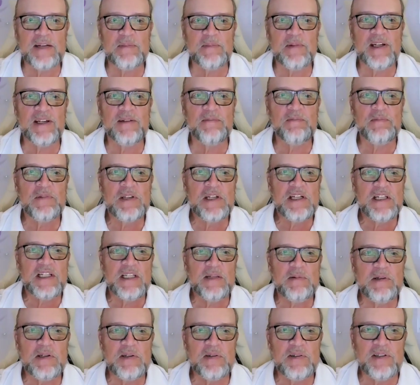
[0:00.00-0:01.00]
Amen.
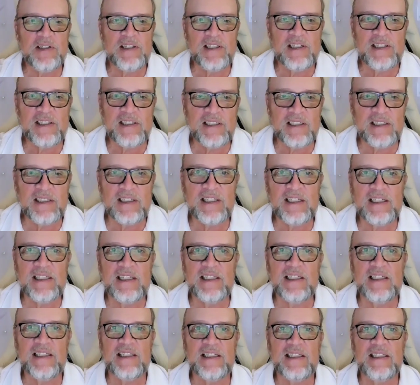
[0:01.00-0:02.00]
Let me go ahead and,
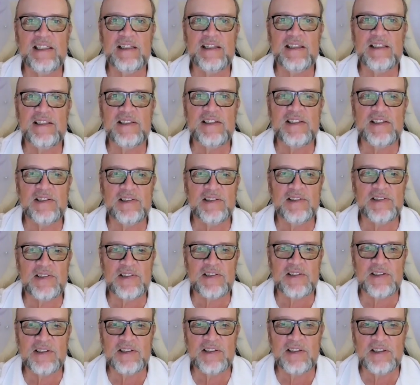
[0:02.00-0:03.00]
and get this here
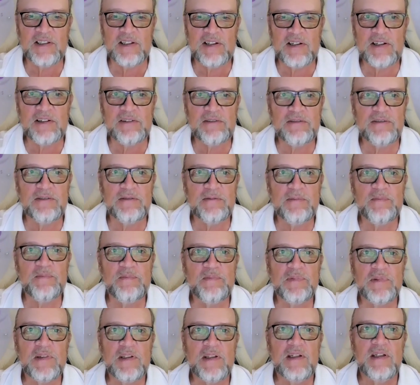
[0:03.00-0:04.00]
started off
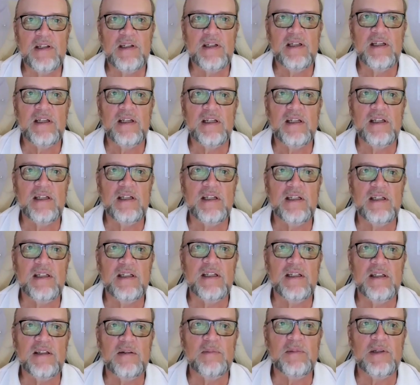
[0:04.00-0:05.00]

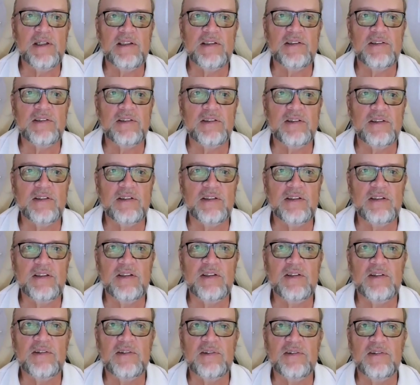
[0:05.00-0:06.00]
and make sure that
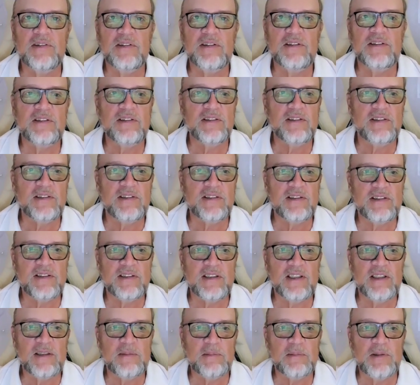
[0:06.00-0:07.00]
all this is
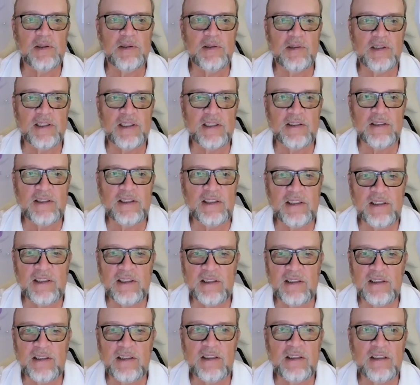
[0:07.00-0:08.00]
set up correctly.
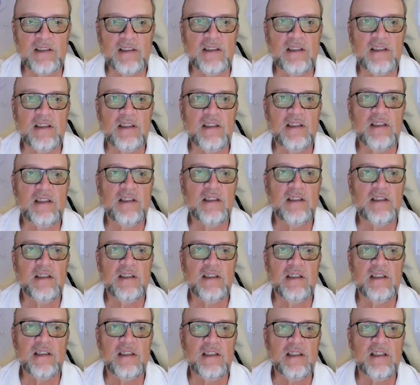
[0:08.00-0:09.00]

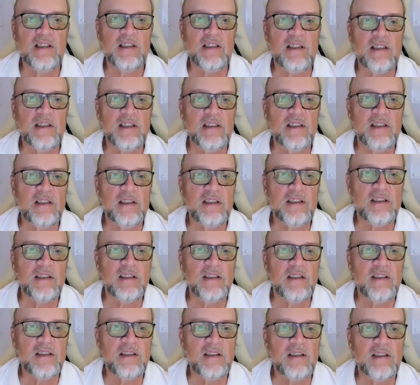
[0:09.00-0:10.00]

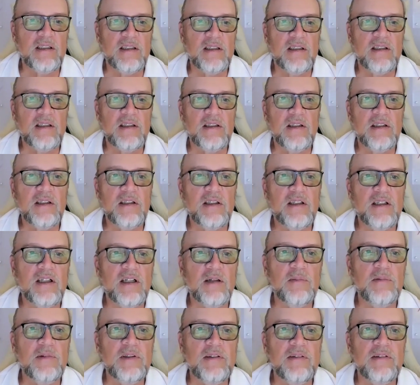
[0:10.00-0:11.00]
And
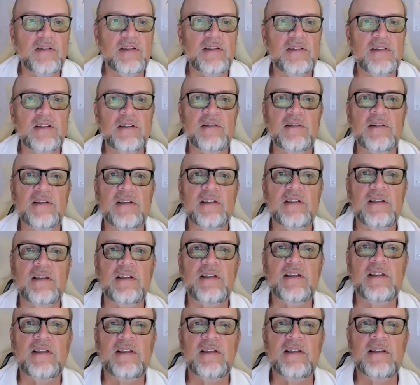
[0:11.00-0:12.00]
I believe that's it right
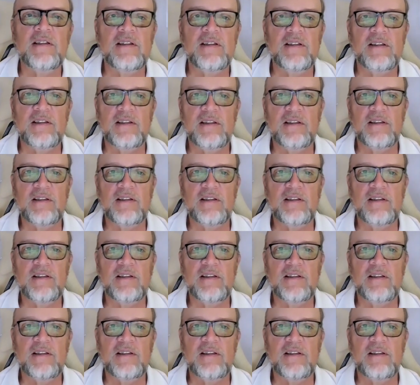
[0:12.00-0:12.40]
there.